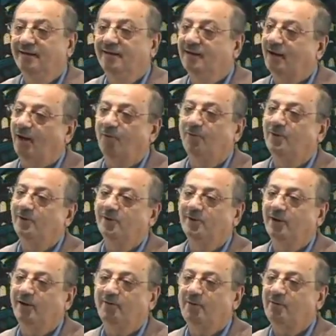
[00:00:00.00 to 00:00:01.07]
How
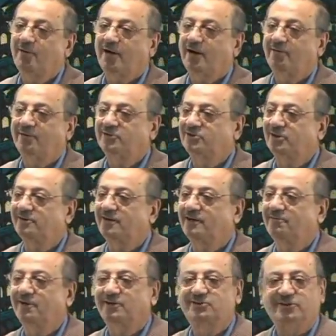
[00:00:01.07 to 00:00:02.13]
our children
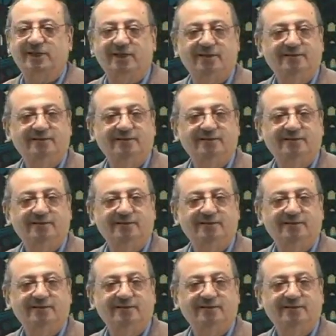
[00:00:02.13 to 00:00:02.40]
will say?